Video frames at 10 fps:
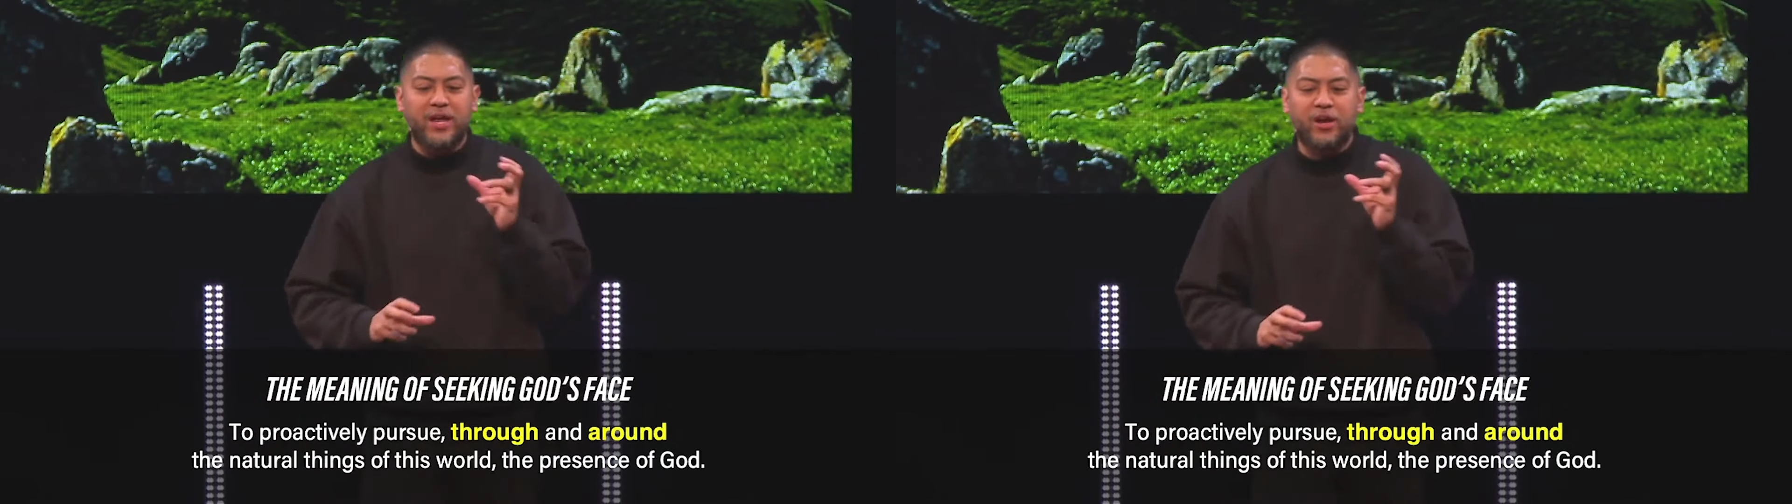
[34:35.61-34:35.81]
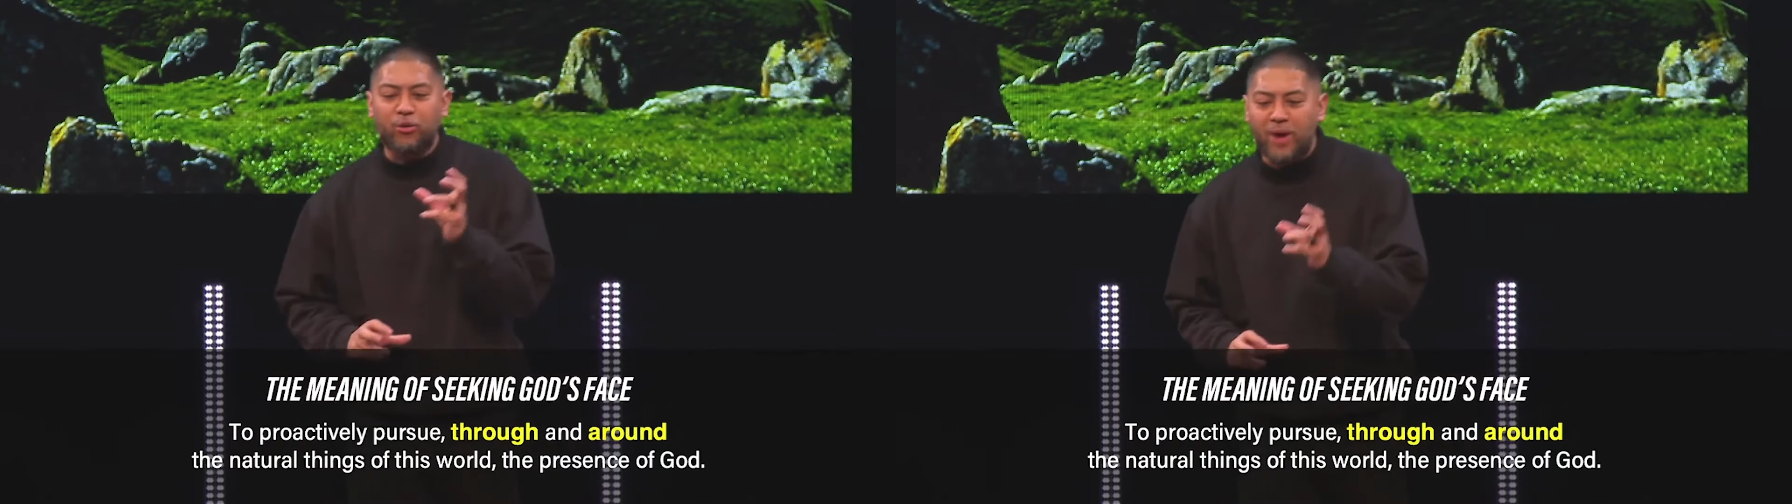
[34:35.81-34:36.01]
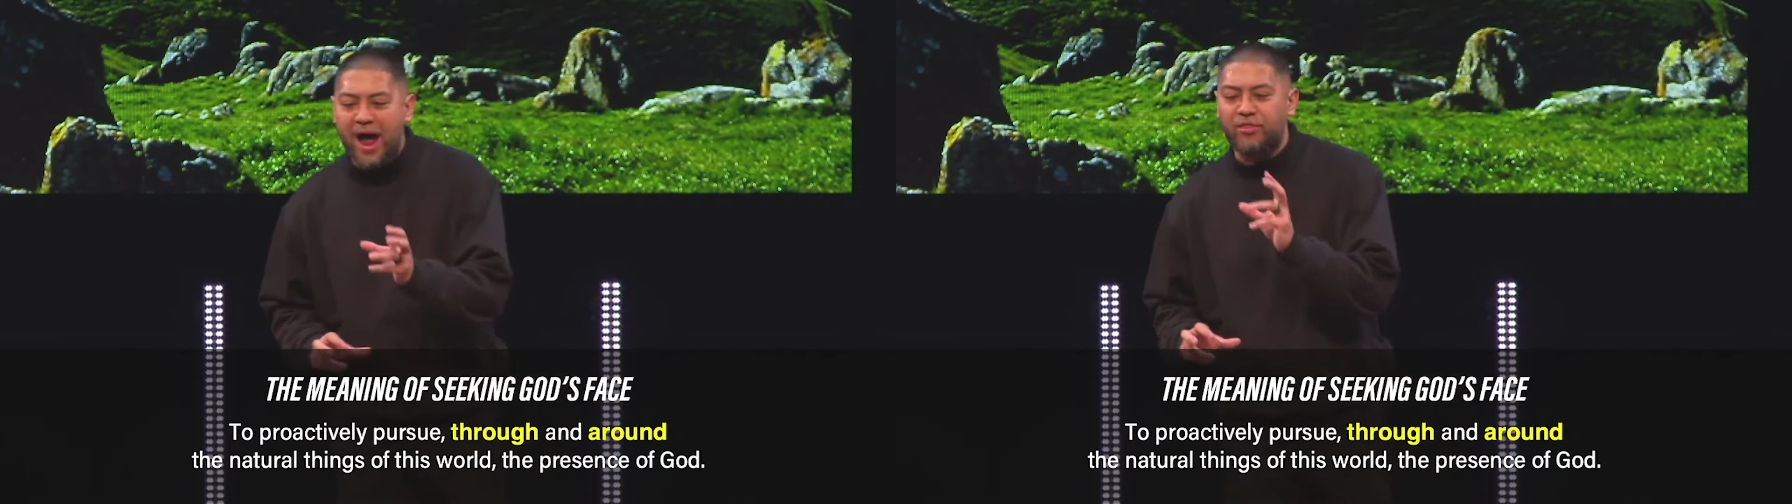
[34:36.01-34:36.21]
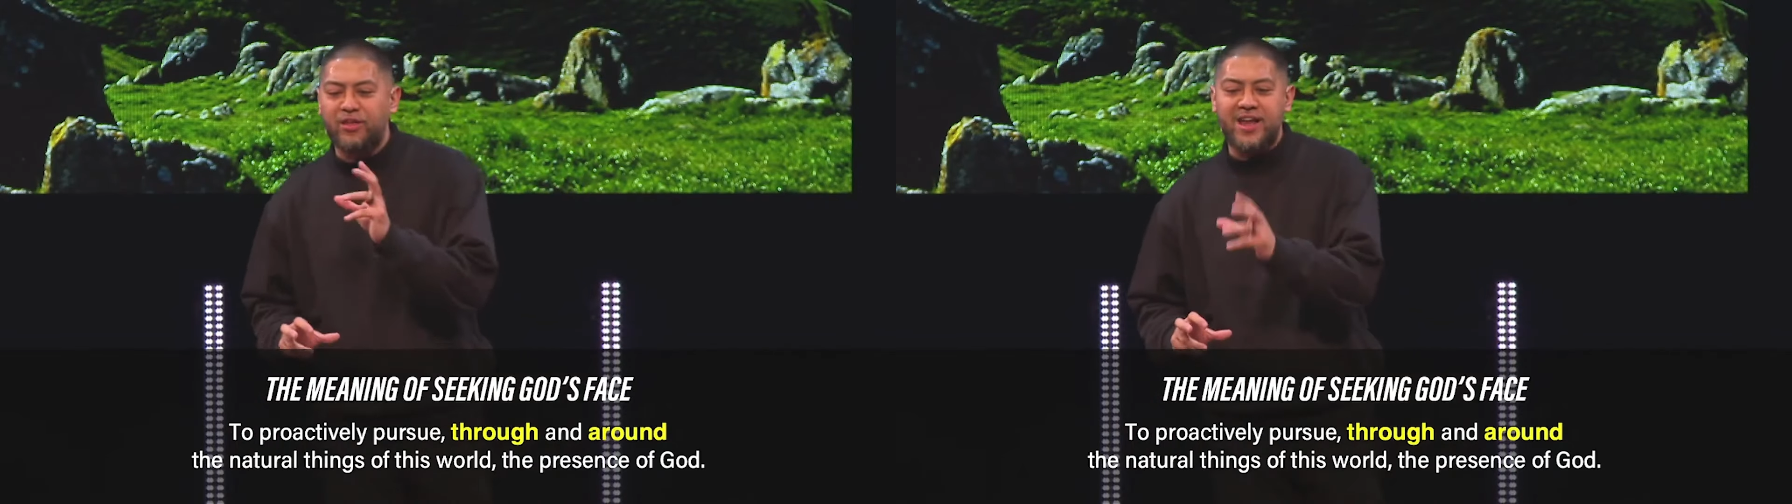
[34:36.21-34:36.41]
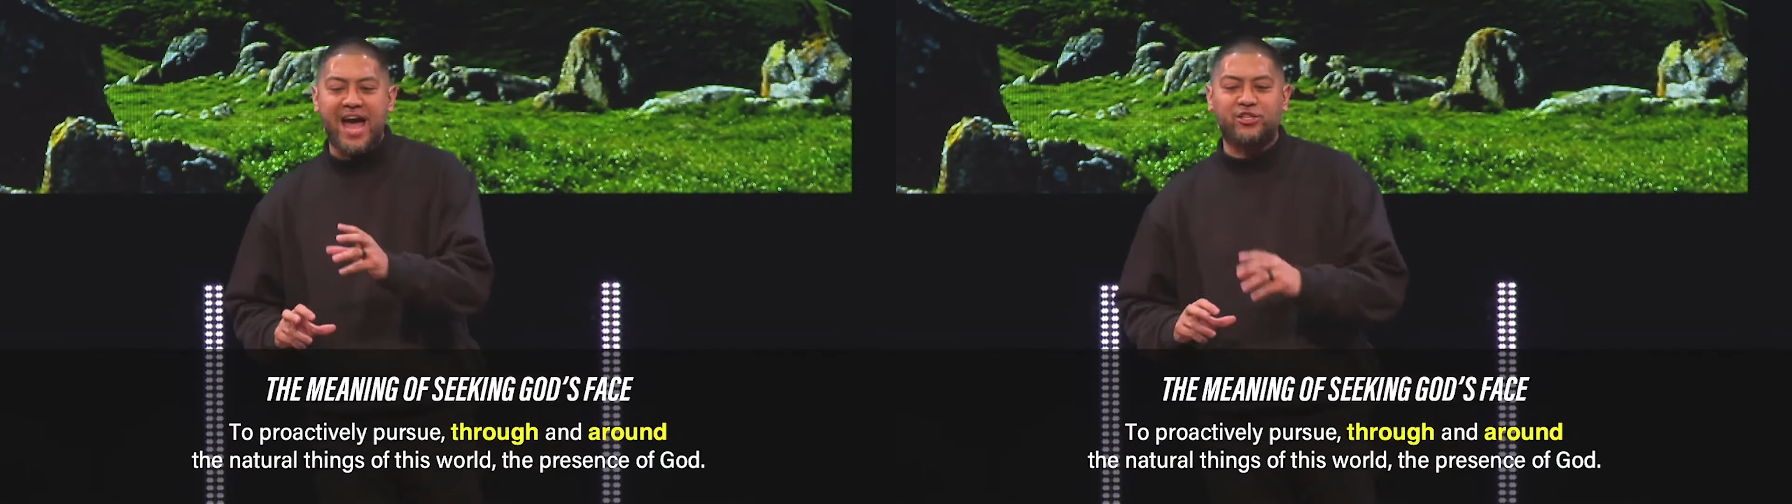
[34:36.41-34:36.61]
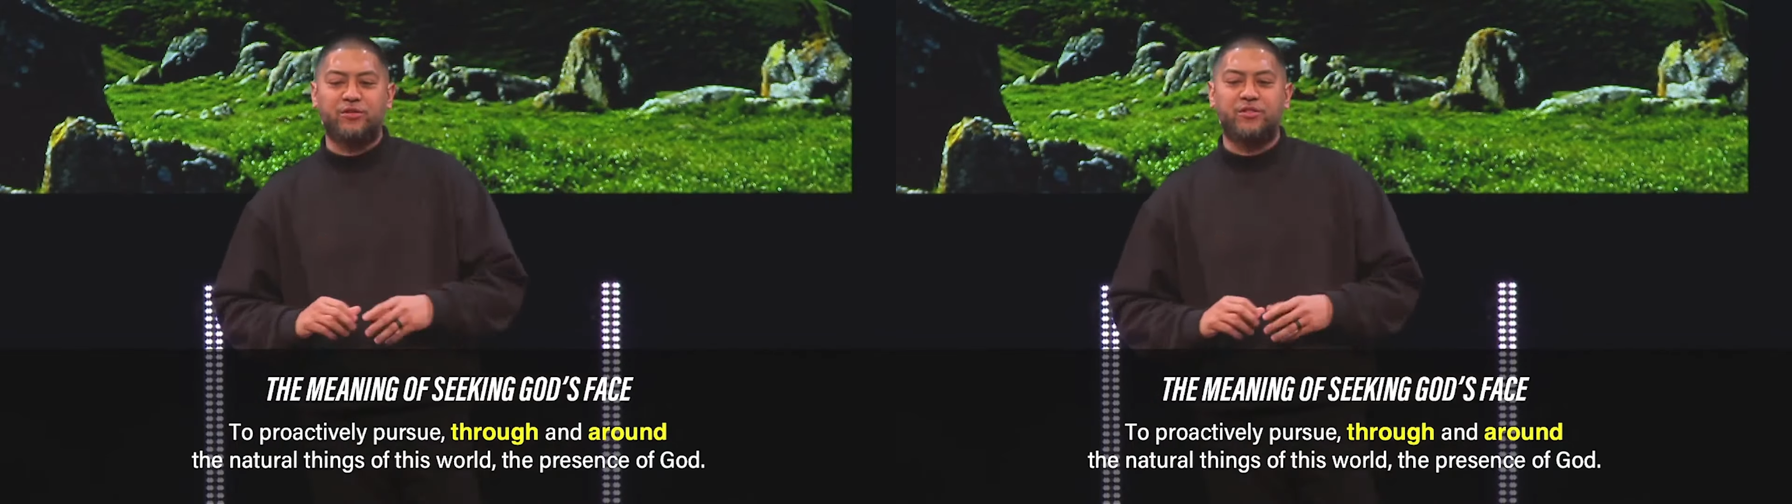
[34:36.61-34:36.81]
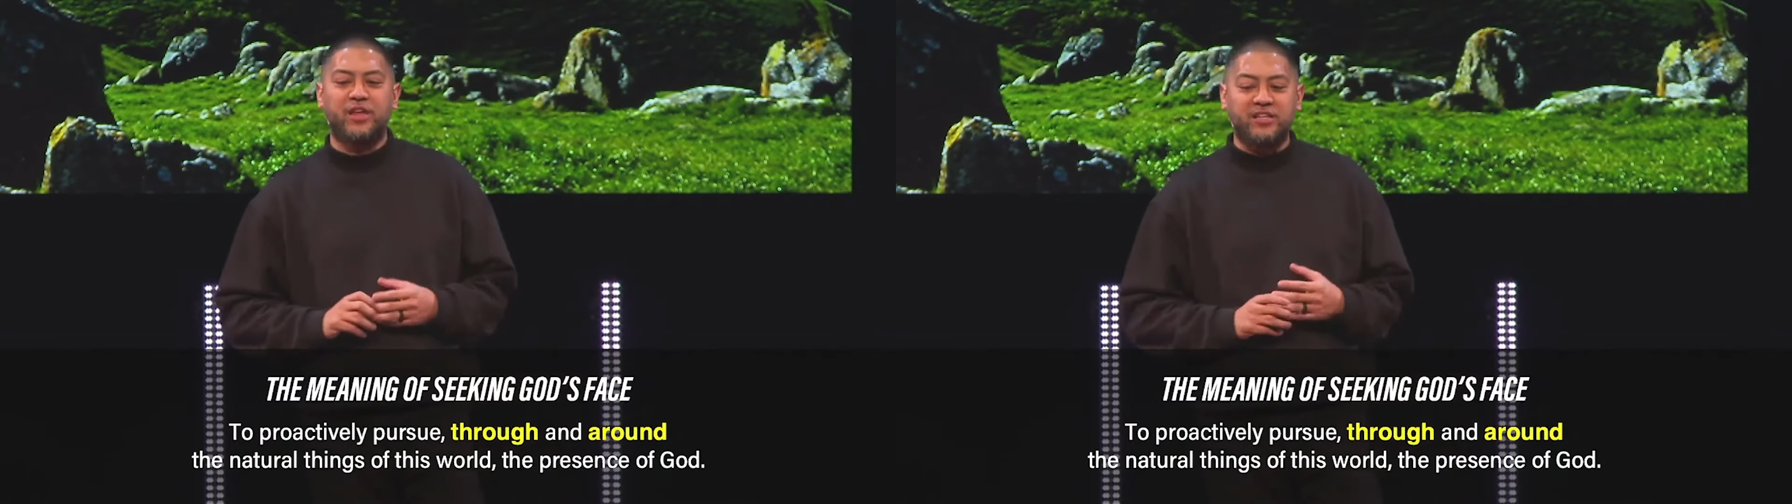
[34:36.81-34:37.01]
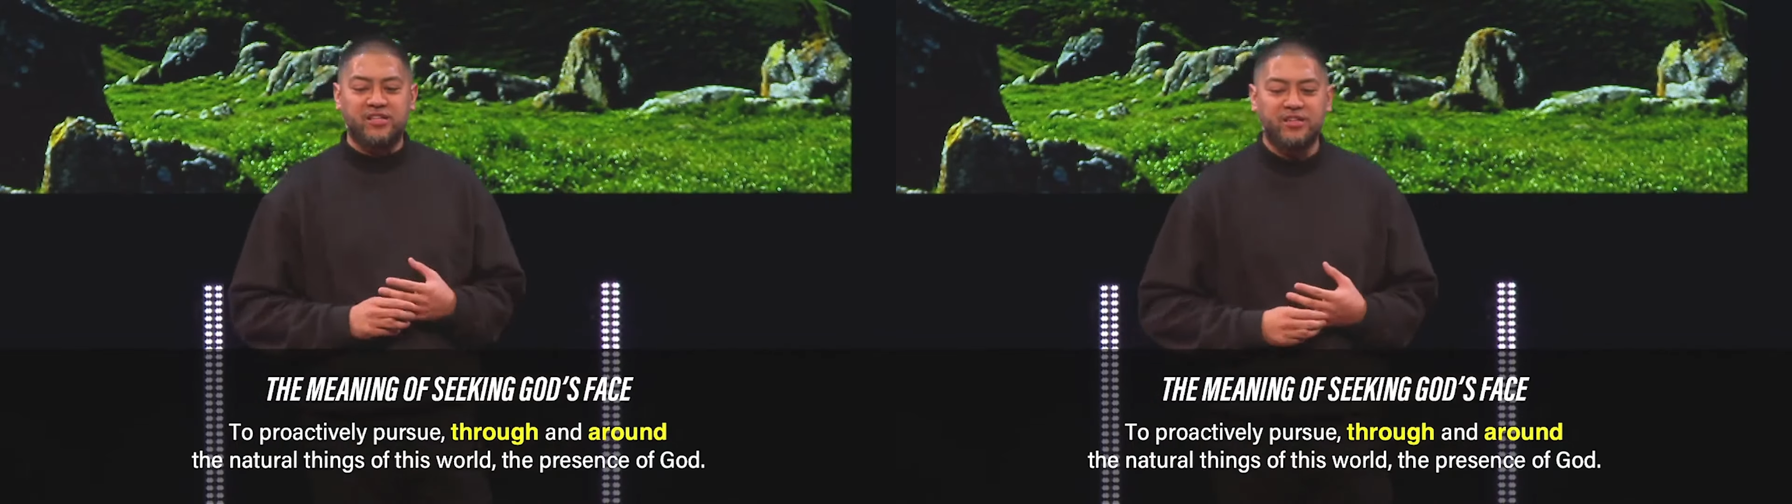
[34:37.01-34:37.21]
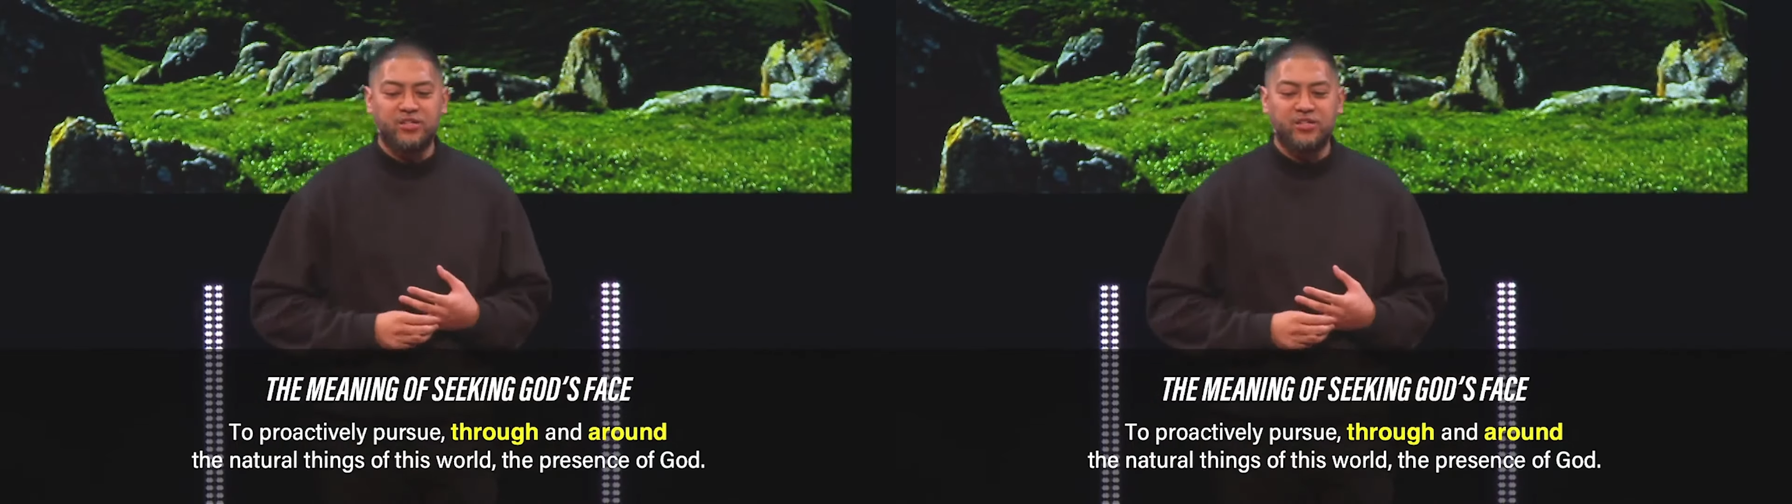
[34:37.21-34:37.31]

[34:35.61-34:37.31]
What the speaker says: and around the natural things of